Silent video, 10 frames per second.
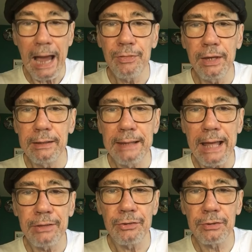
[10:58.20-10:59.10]
think
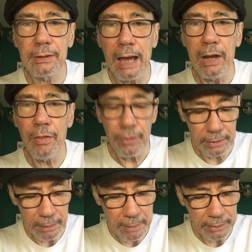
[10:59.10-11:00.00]
that's kind of the
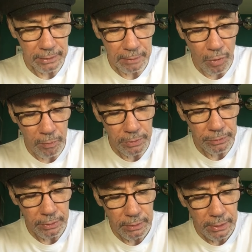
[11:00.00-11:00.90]
climactic moment.